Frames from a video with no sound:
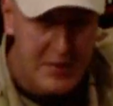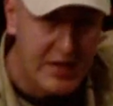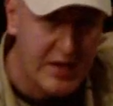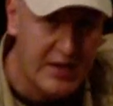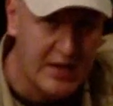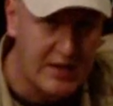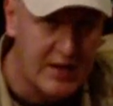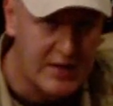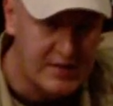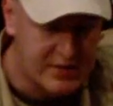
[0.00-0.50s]
a mini
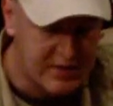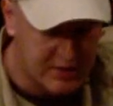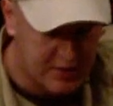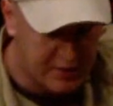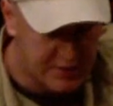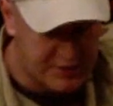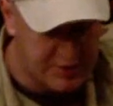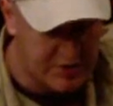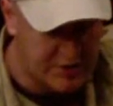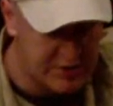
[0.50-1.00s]
connector.
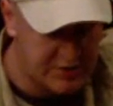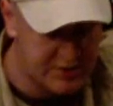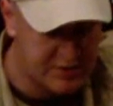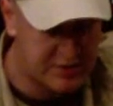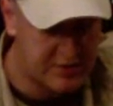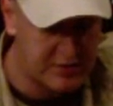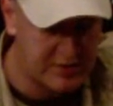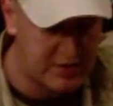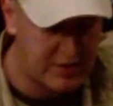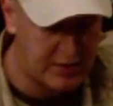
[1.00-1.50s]
I changed
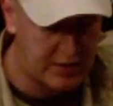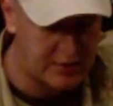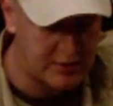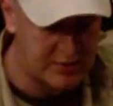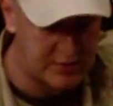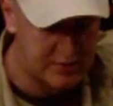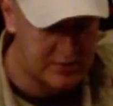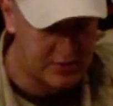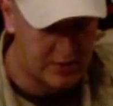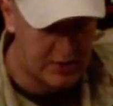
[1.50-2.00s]
this to
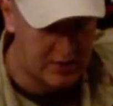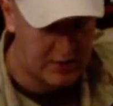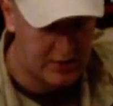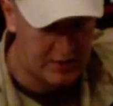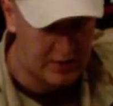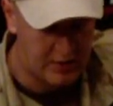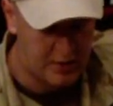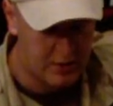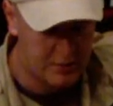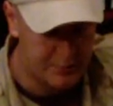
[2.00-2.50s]
Dean's.
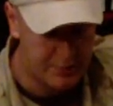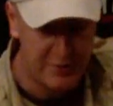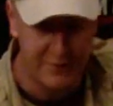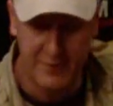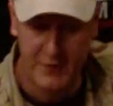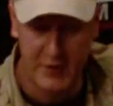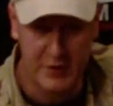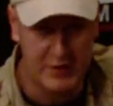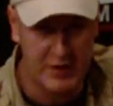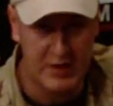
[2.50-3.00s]
I
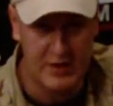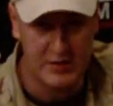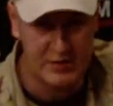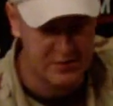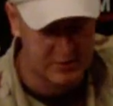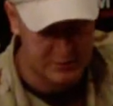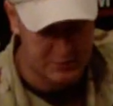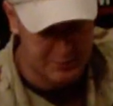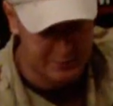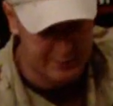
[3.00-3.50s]
prefer Dean's to